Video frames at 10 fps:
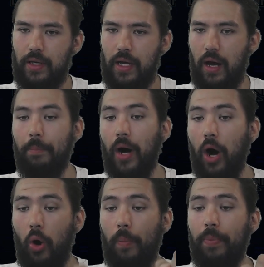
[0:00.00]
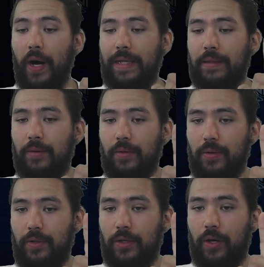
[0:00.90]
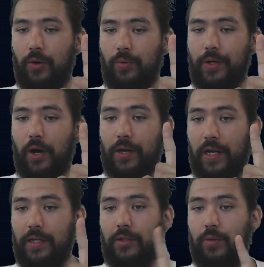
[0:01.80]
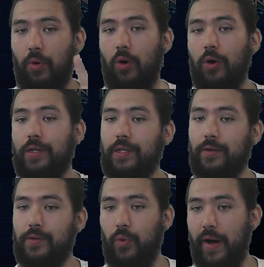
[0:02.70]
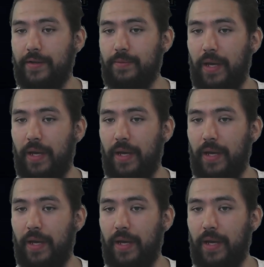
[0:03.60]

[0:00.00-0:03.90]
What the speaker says: But, you know, we are getting more Neos Wise Man.